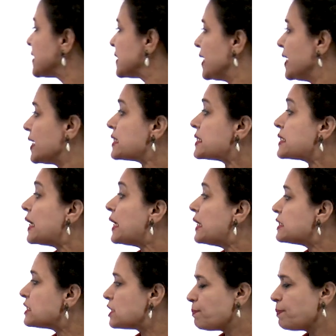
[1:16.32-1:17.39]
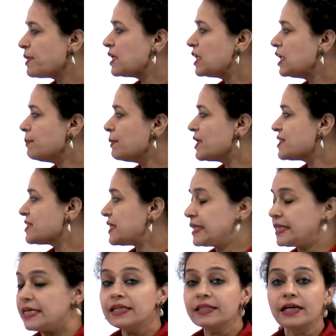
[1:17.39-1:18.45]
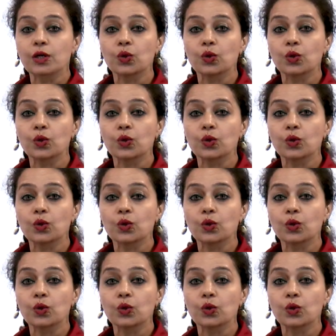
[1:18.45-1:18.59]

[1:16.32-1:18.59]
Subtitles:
things, typically by stating that